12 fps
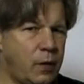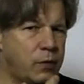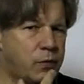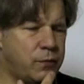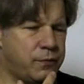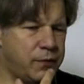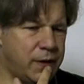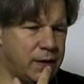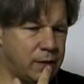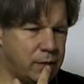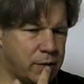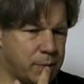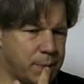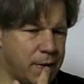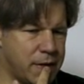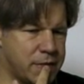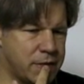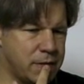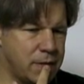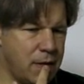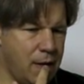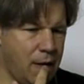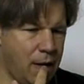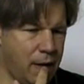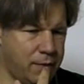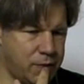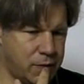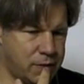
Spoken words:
to feel the pressure of your